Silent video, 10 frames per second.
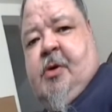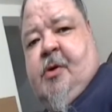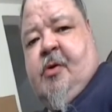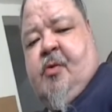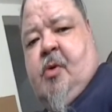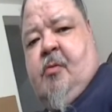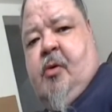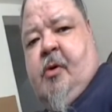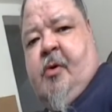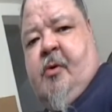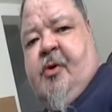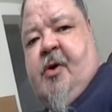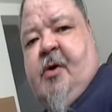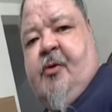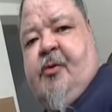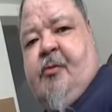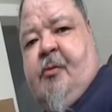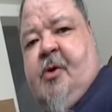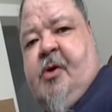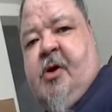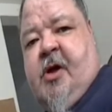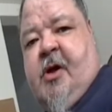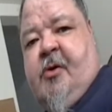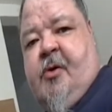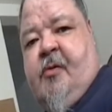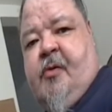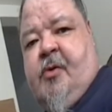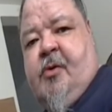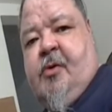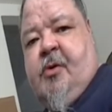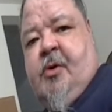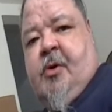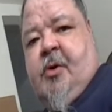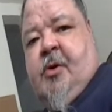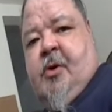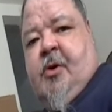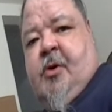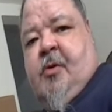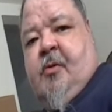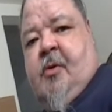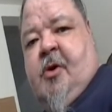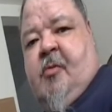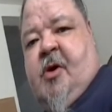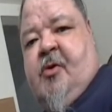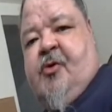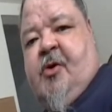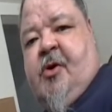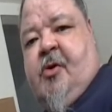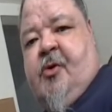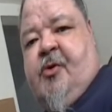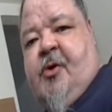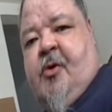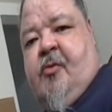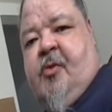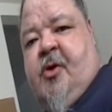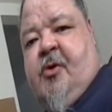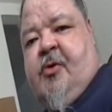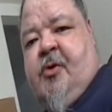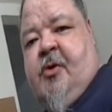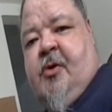There was one point at which I was looking out over the rim. I was sitting on a stone bench,